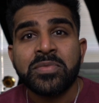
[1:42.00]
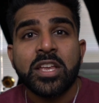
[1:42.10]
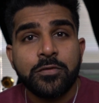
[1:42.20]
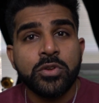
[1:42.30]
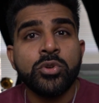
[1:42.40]

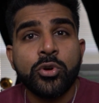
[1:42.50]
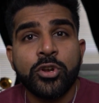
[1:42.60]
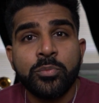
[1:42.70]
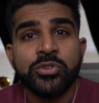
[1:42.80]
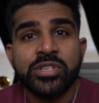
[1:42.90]
If you know
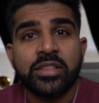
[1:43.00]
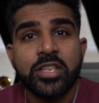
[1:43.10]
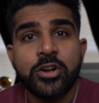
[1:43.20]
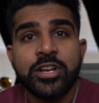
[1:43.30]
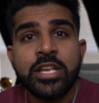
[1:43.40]
your music
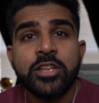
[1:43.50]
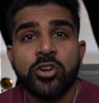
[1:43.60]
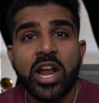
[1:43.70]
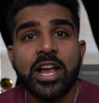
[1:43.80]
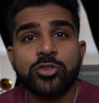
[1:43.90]
theory,
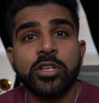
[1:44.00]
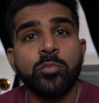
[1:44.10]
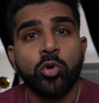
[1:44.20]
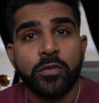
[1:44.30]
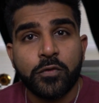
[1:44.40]
you're actually
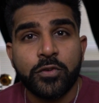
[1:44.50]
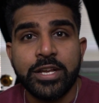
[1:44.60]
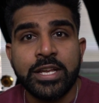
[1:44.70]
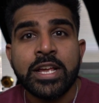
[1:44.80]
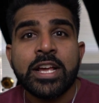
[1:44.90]
more
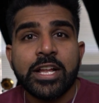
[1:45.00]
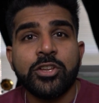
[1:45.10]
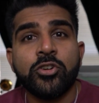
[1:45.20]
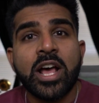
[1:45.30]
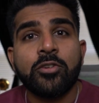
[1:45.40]
free and
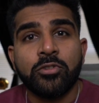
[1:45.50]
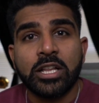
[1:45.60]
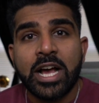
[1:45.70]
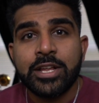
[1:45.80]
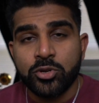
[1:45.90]
you're not
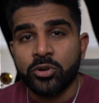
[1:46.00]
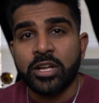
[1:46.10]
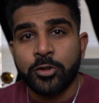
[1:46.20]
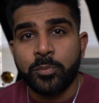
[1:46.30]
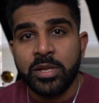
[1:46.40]
reliant on
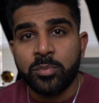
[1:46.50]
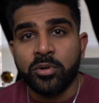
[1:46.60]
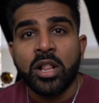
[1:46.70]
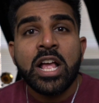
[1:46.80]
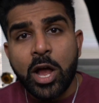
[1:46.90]
other
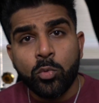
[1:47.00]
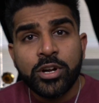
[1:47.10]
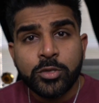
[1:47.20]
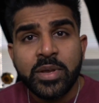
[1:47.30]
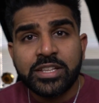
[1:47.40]
people. I
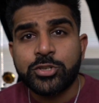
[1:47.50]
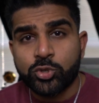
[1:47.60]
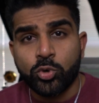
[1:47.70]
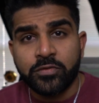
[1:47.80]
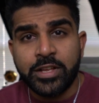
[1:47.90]
wanted to make this
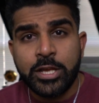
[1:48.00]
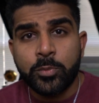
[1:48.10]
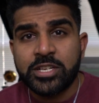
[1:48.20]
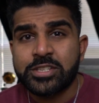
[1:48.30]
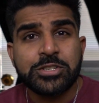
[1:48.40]
short video
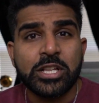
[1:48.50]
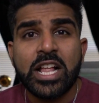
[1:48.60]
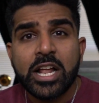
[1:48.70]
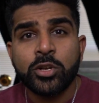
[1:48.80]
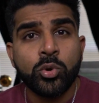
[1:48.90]
because there's a
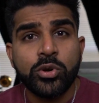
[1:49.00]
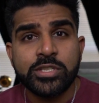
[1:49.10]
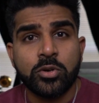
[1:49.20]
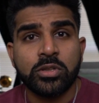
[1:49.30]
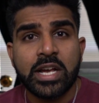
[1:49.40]
lot of
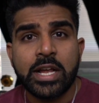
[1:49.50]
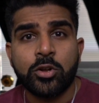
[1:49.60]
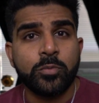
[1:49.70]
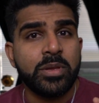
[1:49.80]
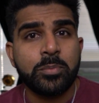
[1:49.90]
noise online
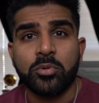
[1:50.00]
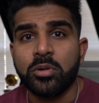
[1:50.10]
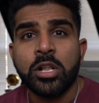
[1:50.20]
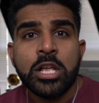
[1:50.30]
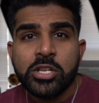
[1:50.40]
on
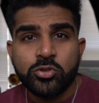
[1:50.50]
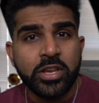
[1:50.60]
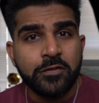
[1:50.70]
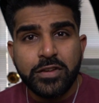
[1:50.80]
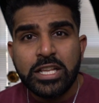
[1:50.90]
people
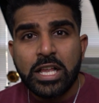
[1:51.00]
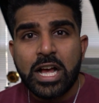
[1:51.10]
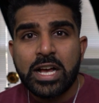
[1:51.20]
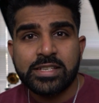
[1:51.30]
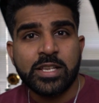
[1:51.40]
doing
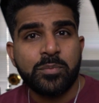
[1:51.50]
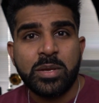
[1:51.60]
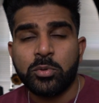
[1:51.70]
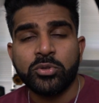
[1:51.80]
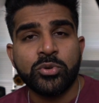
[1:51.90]
vlogs and
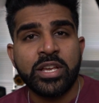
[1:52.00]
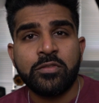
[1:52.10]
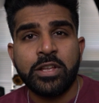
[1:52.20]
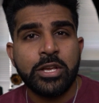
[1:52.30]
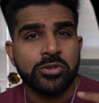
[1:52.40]
people doing
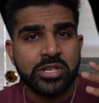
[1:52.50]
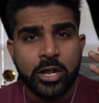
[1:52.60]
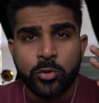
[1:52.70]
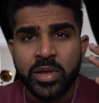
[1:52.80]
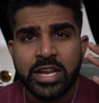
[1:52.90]
videos on
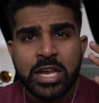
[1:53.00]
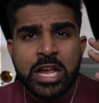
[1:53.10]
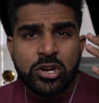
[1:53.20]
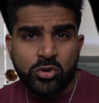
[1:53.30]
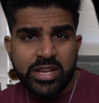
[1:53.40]
how to make
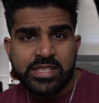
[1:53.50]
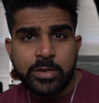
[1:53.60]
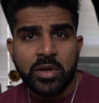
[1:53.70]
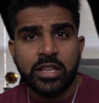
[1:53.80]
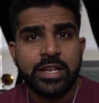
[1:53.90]

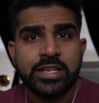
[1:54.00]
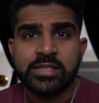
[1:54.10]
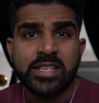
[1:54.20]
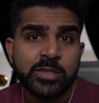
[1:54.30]
crazy melodies,